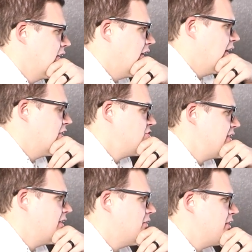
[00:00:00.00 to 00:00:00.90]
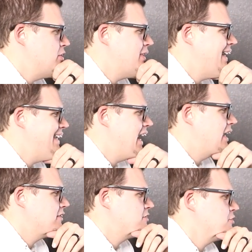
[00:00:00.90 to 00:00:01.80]
Uh, Gino, you
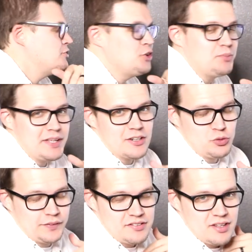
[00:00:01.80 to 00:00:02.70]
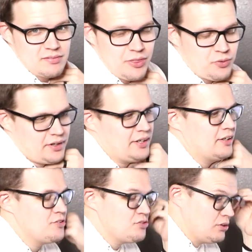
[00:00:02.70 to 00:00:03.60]
cannot do two meters with the
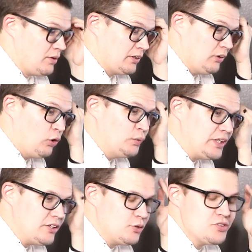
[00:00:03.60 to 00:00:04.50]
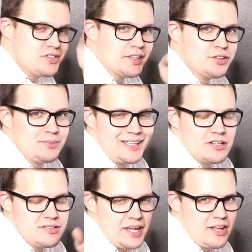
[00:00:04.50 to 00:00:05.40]
7300, so it'll only do six
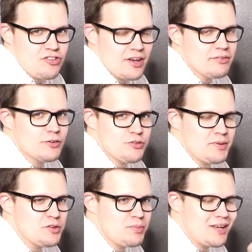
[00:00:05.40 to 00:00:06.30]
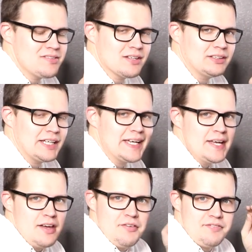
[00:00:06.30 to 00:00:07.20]
meters in HF, which means basically
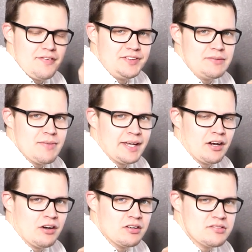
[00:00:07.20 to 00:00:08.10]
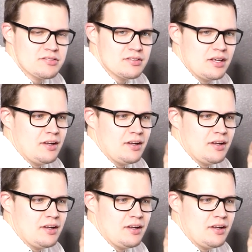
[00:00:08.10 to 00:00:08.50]
50 megahertz